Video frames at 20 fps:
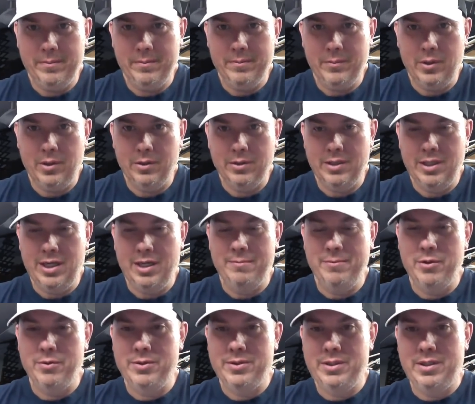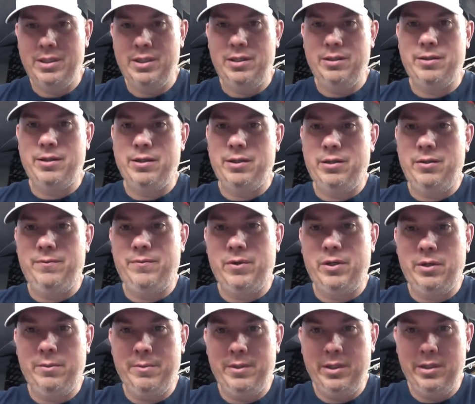Long time no see. Thank you for
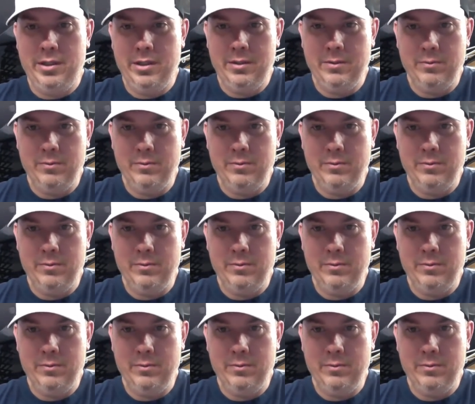coming in.